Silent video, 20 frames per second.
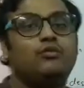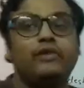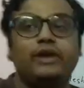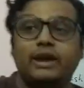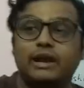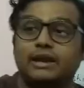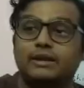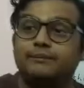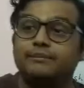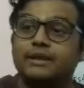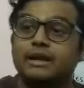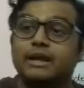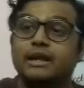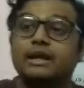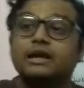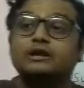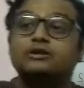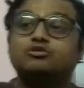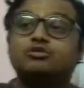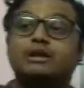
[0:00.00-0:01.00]
where
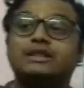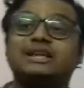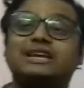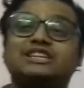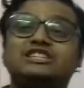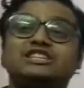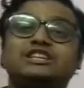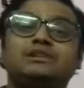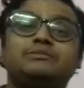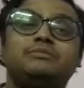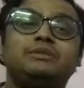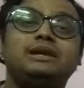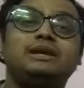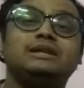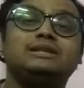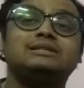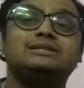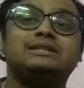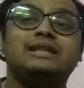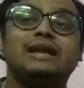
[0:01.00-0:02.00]
Swadeshi
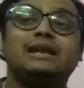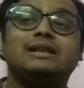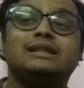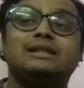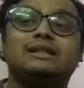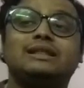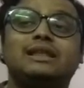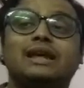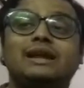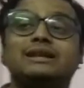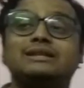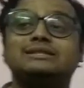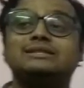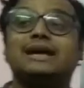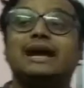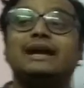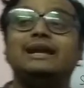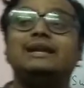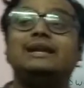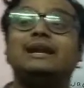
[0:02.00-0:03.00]
means that they
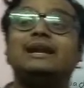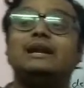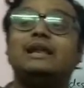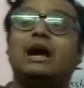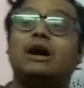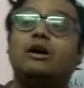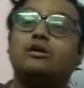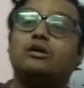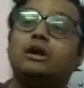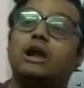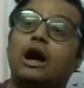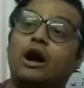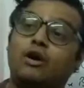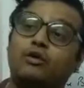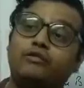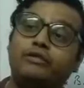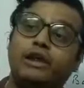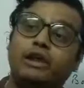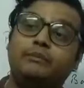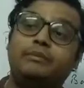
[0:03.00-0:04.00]
decided
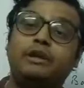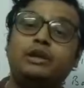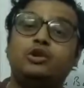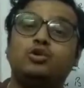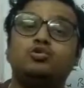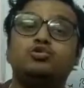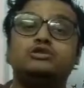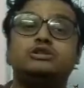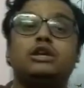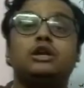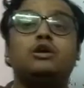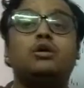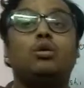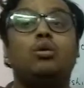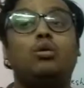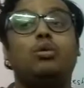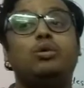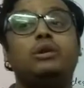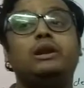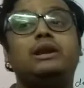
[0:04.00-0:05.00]
now we'll be using
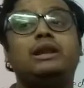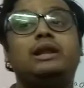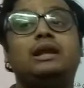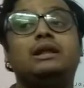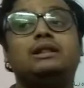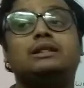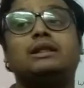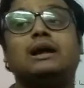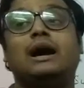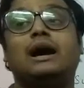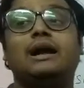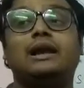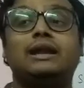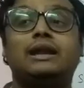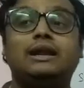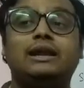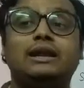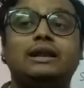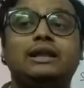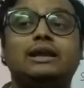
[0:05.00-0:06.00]
only the
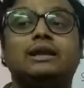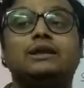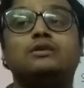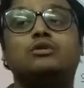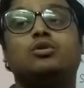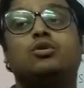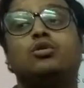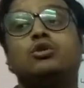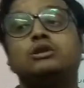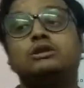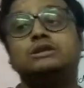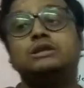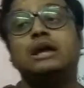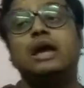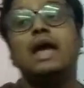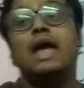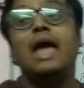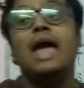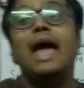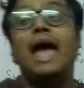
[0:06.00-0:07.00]
Indian goods,
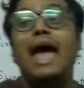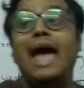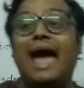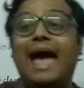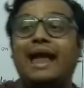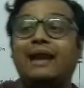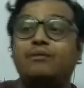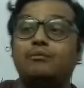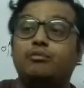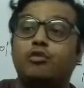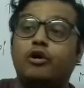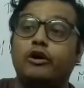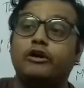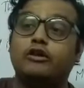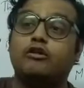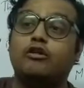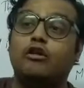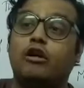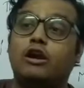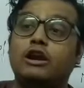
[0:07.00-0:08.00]
and
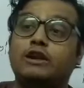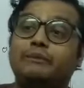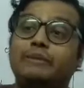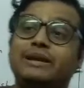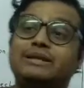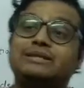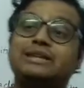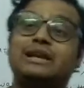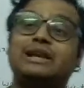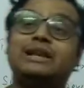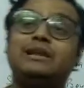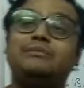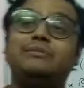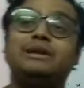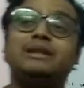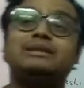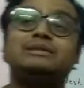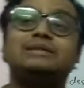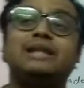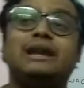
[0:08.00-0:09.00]
boycott basically
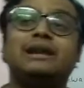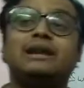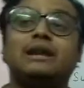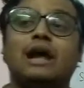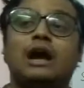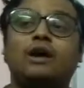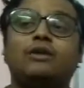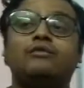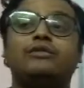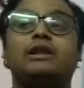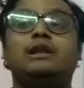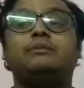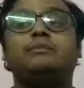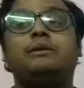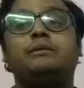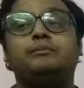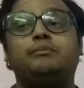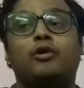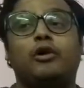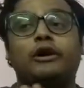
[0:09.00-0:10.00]
means that now we'll
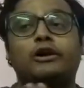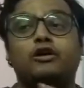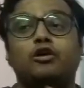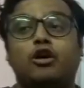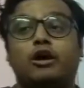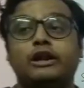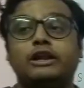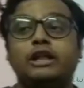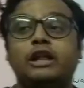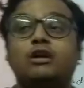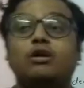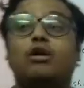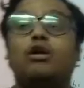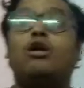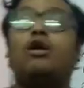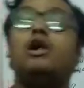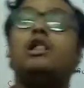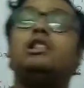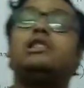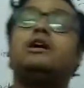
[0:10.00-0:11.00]
be boycotting
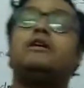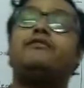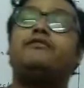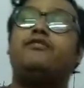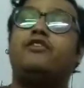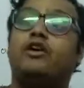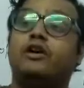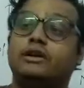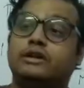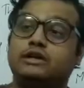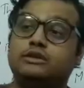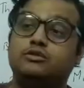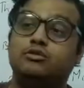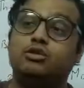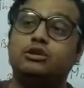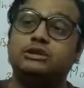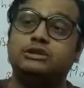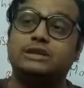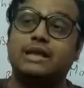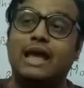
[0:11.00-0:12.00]
all the foreign
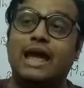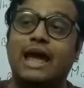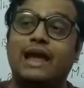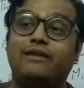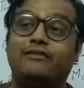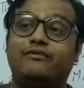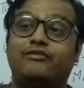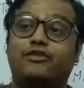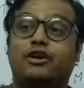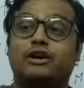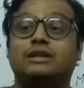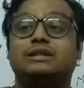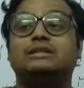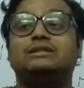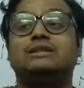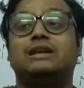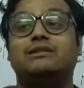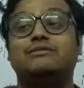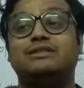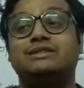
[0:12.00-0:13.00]
goods and foreign
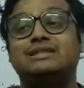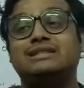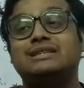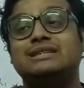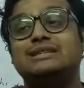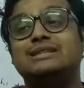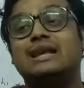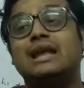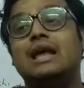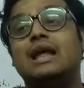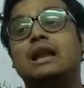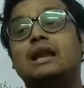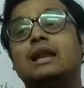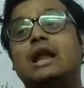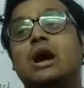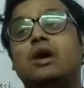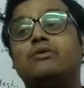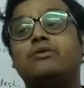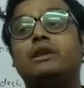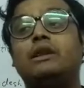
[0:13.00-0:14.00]
services.
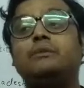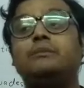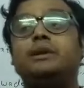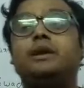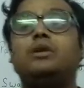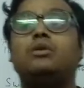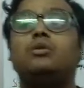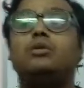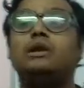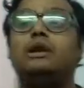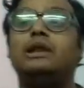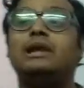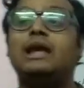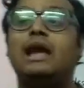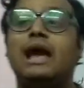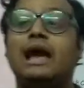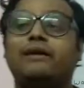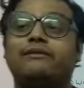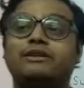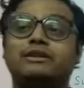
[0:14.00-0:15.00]
Now we'll be only
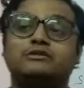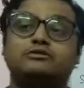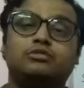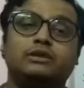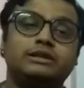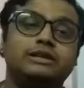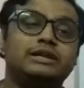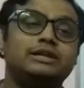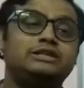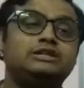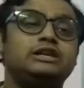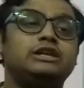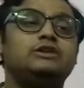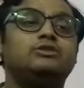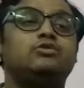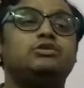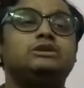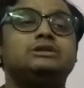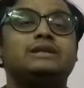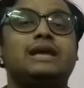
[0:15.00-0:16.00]
having Swadeshi
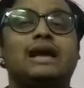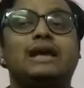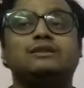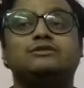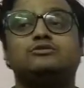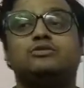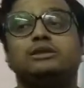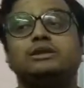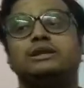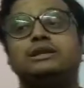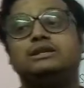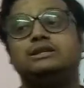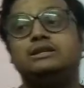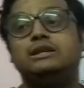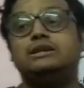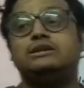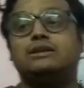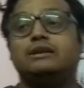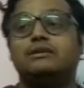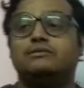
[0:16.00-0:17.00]
goods and
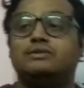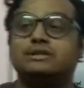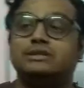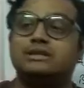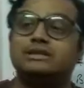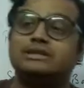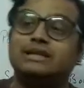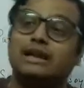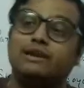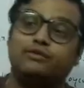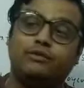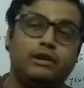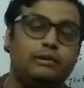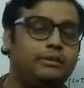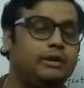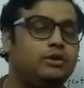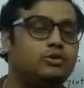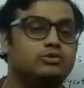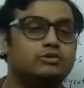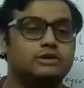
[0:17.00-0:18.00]
Swadeshi services that we'll
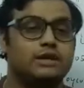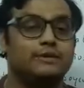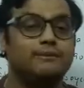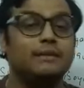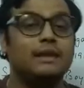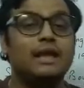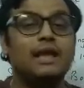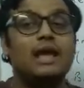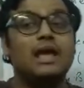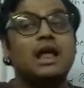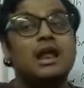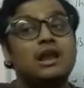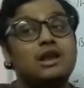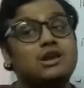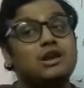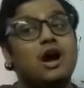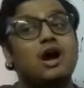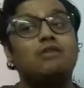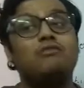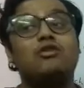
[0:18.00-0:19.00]
be using.
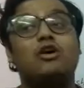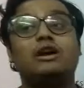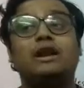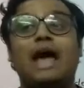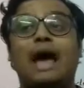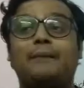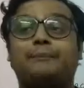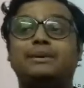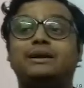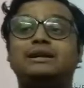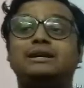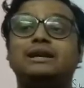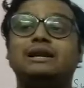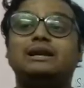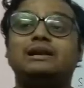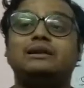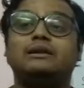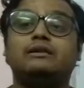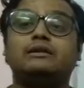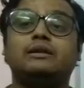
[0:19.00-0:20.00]
Now what happened?
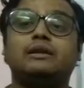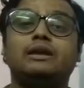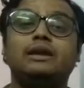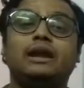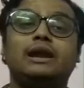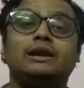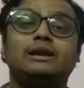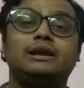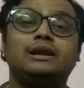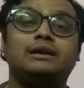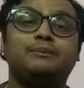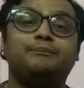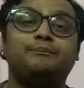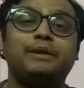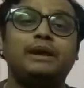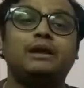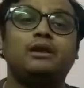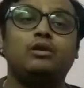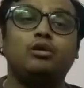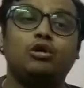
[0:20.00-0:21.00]
It created a
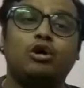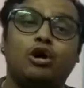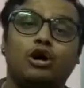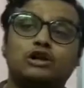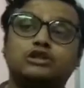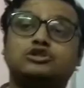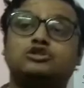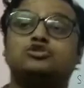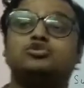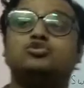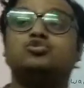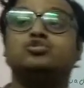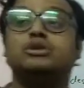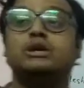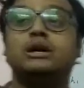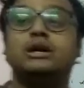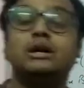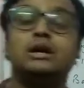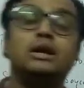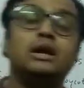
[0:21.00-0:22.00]
big loss to
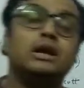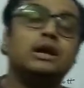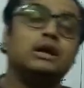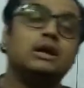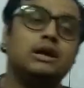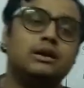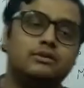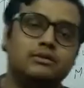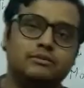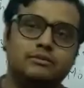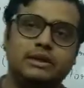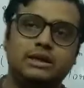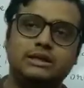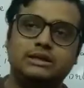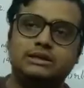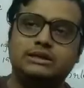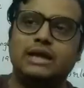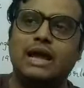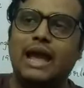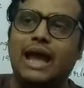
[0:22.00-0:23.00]
the
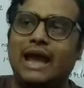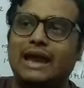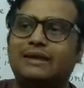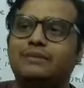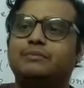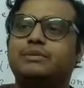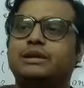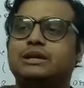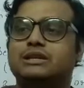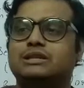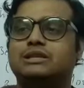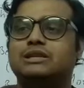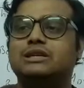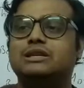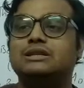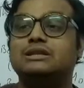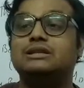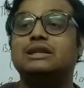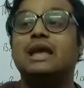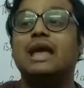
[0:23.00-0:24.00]
government and
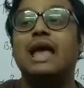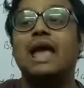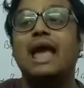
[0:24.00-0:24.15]
Britishers,